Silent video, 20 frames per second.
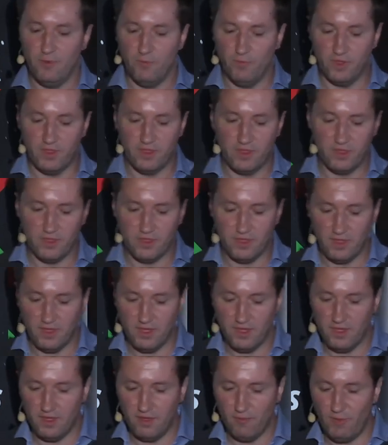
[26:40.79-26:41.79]
With
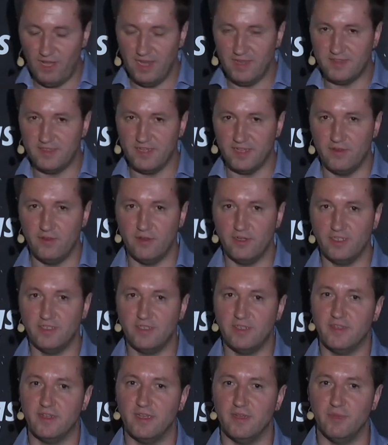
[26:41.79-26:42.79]
wireless
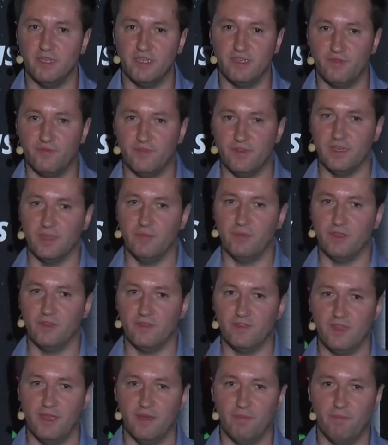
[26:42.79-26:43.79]
technologies, it's a little bit differently
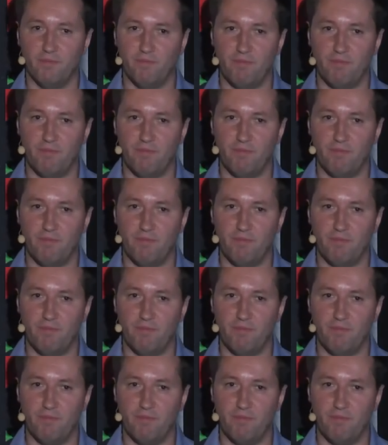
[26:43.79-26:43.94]
because they are,